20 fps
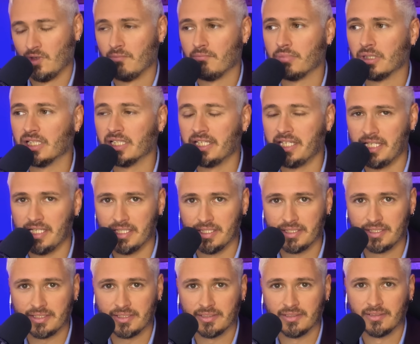
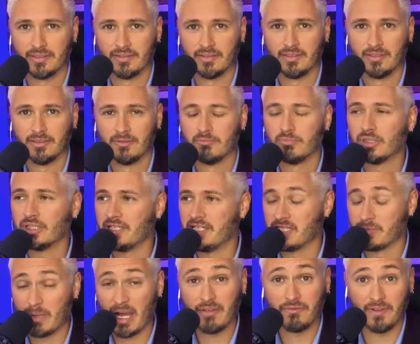please,
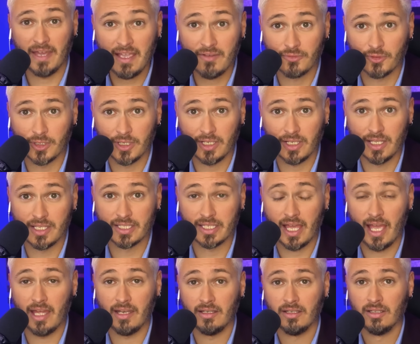please. My favorite is
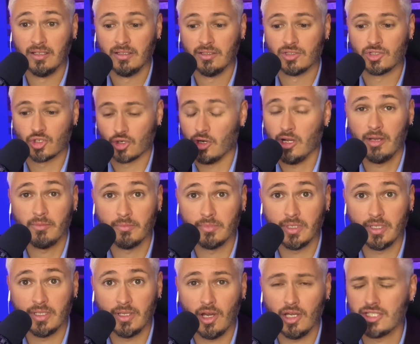that Trump
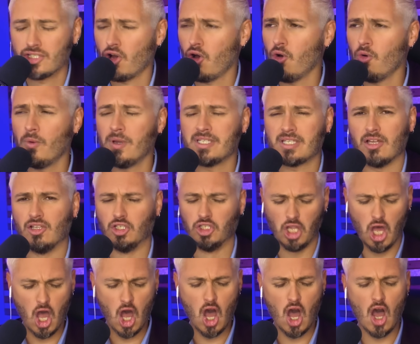is always at
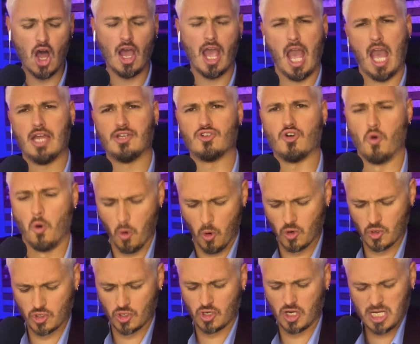law and
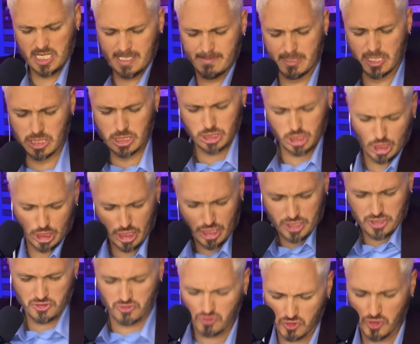order. I'm the law
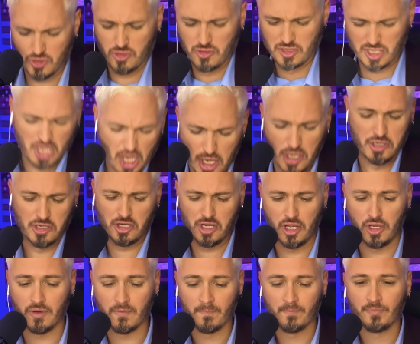and order
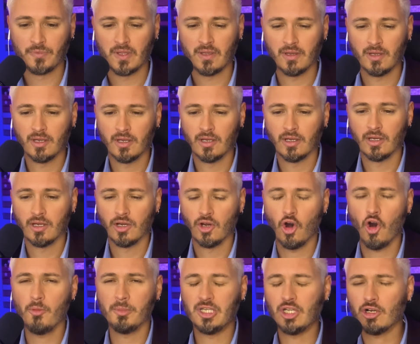candidate.
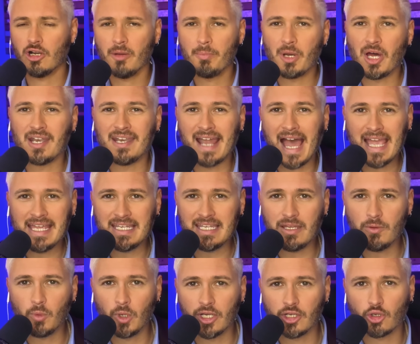Homie, you're up on
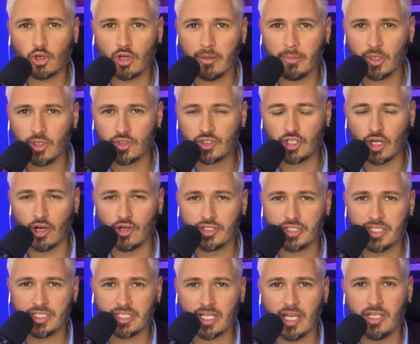91 criminal
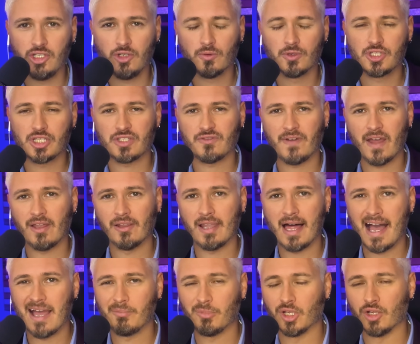charges and you were just found
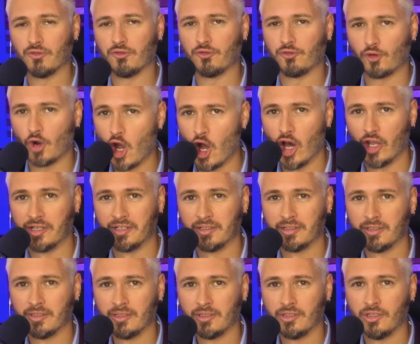liable of fraud.
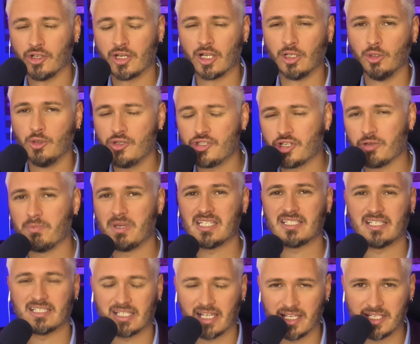You're going to lose your
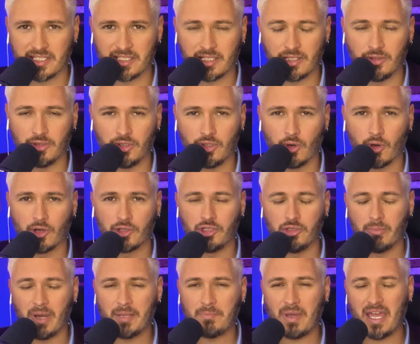business license in New York. You
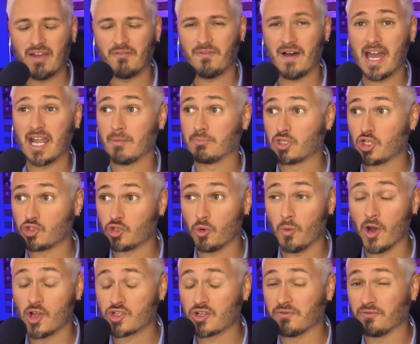might pay a fine up to
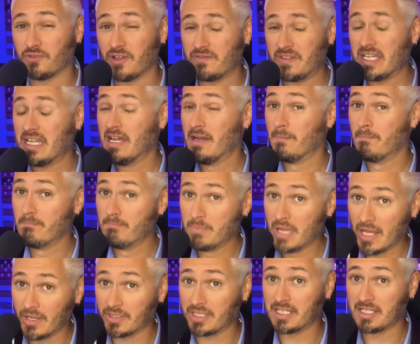$250
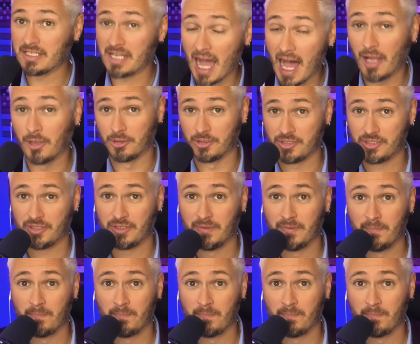million. What